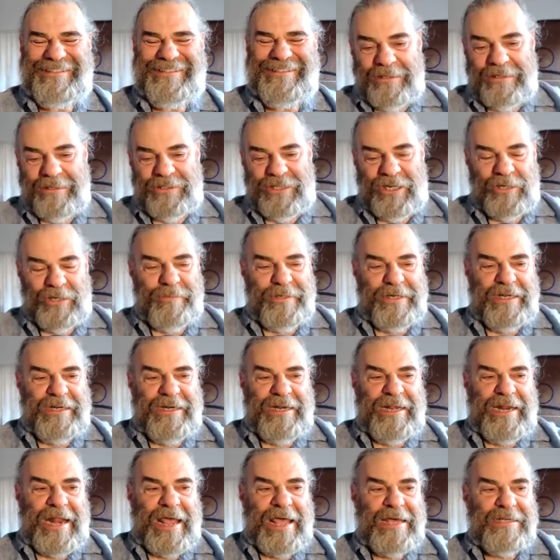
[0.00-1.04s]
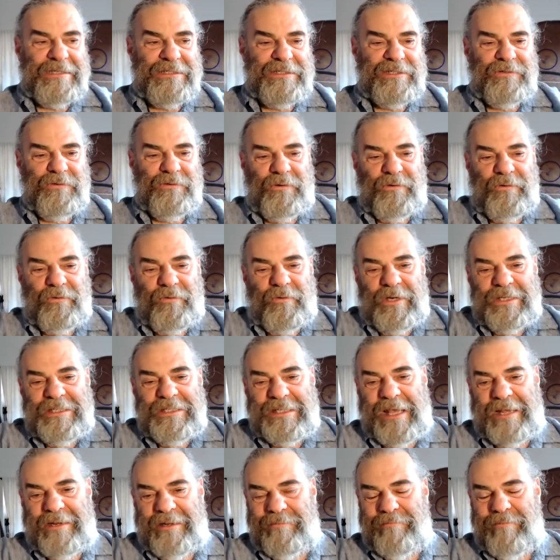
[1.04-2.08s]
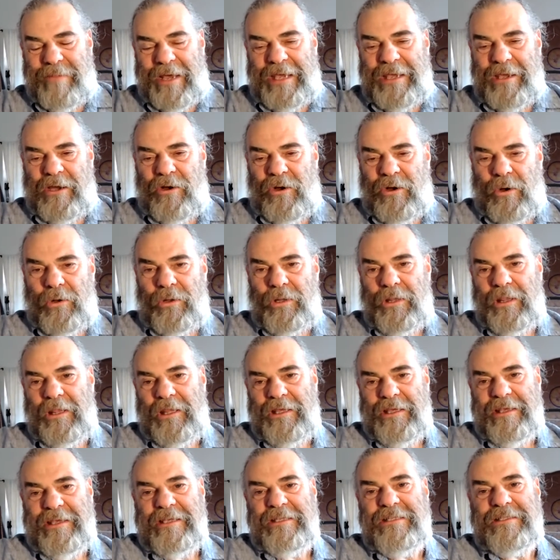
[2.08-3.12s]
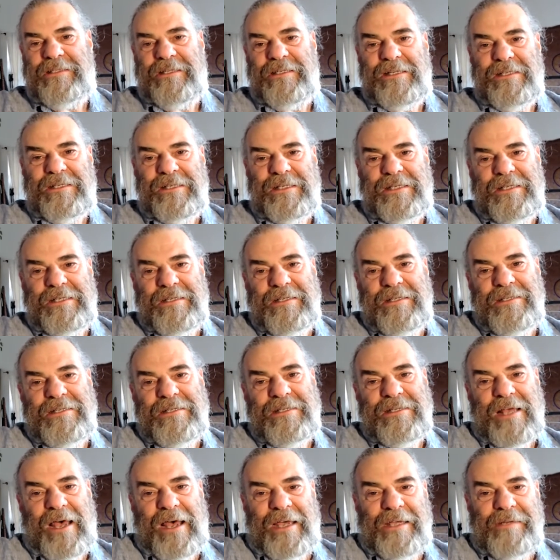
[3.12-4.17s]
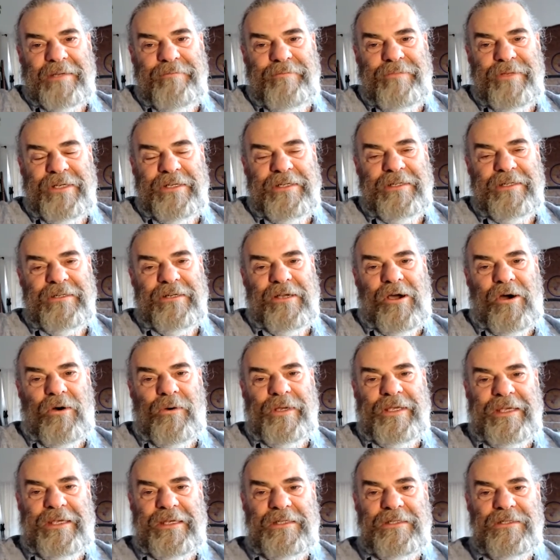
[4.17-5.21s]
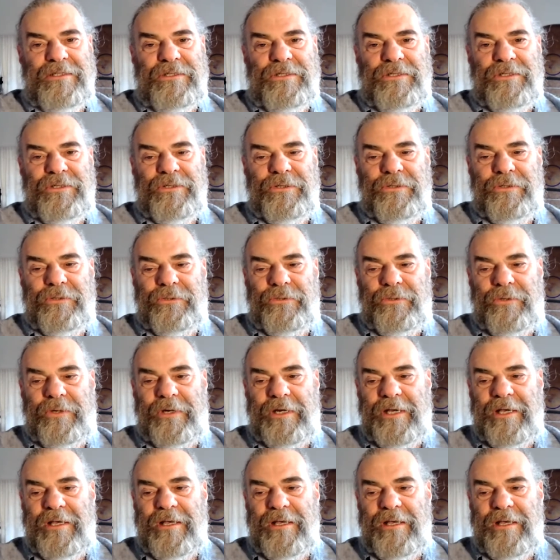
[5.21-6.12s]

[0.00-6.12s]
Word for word: interpreted it as was that in my whole existence, I'd been going into